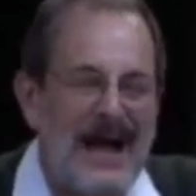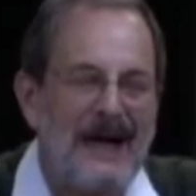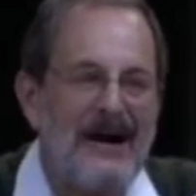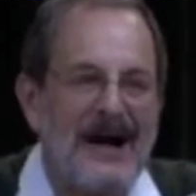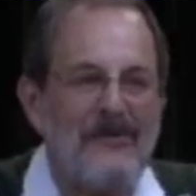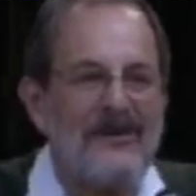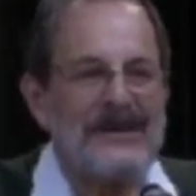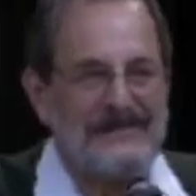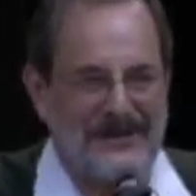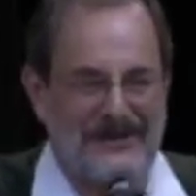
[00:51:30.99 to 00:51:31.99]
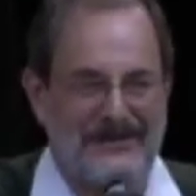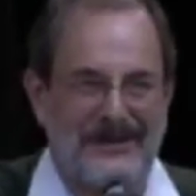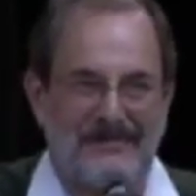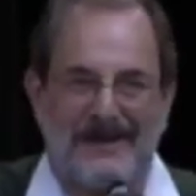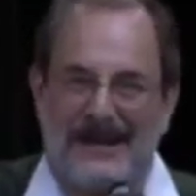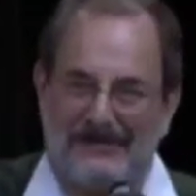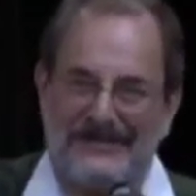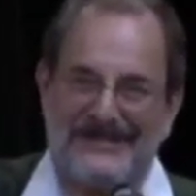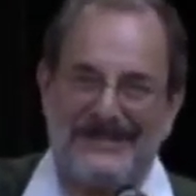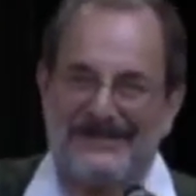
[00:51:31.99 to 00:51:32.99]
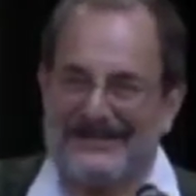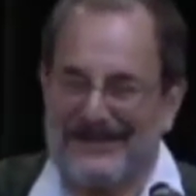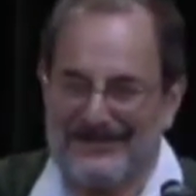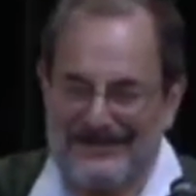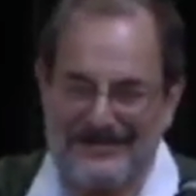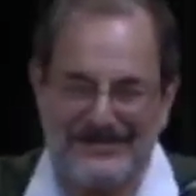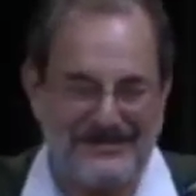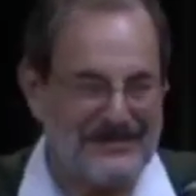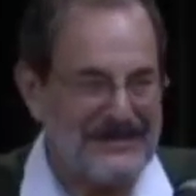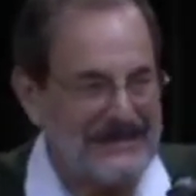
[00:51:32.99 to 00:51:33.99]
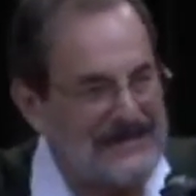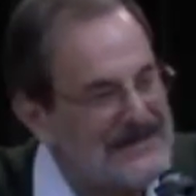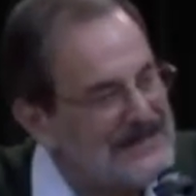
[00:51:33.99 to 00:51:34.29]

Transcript: I, I, I, won't even go there, but I will tell you another little story.